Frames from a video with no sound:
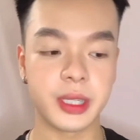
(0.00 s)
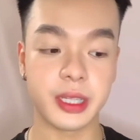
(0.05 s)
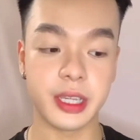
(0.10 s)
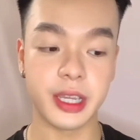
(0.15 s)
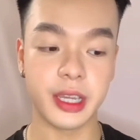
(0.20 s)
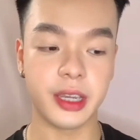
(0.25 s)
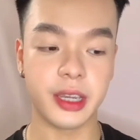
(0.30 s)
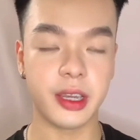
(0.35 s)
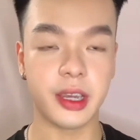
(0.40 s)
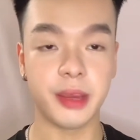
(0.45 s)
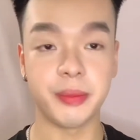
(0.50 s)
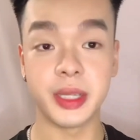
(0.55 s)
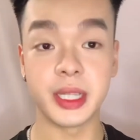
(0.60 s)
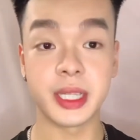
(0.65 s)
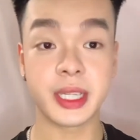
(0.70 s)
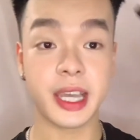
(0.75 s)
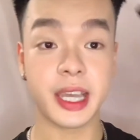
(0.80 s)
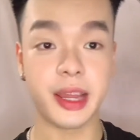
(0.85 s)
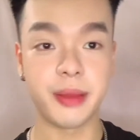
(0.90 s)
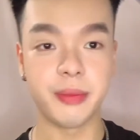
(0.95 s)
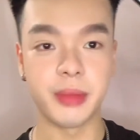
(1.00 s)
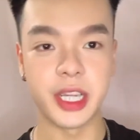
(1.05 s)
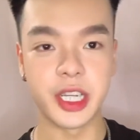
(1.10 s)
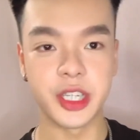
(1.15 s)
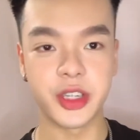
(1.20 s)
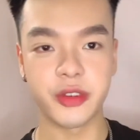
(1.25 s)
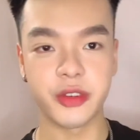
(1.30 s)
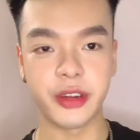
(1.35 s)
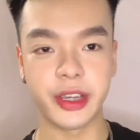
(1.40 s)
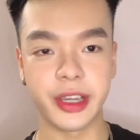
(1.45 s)
10
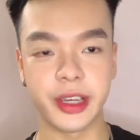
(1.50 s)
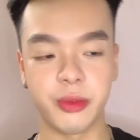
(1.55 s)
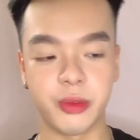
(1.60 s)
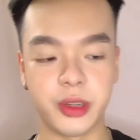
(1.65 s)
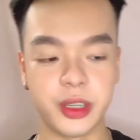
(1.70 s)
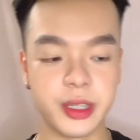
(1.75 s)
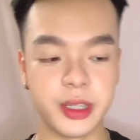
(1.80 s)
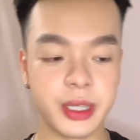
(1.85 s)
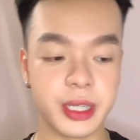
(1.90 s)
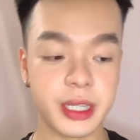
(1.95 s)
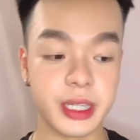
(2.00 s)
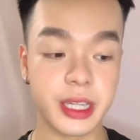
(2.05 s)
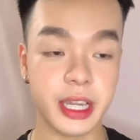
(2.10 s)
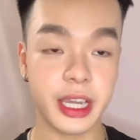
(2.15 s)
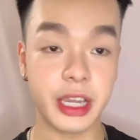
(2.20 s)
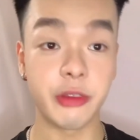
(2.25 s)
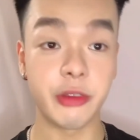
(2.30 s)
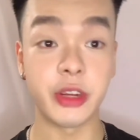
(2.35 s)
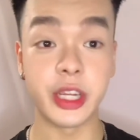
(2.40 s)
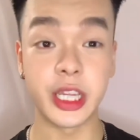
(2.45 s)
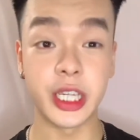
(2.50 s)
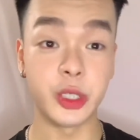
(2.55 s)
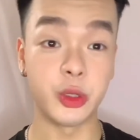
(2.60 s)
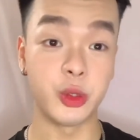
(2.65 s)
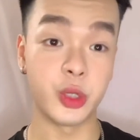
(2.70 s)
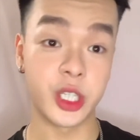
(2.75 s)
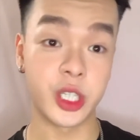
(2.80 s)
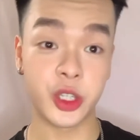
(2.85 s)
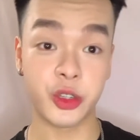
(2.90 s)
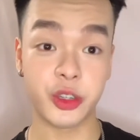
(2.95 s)
Malaysian ringgit ones, they really do the
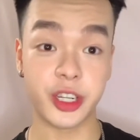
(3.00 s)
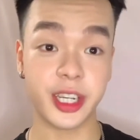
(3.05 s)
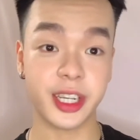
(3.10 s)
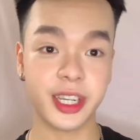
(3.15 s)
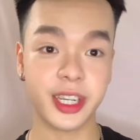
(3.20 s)
trick.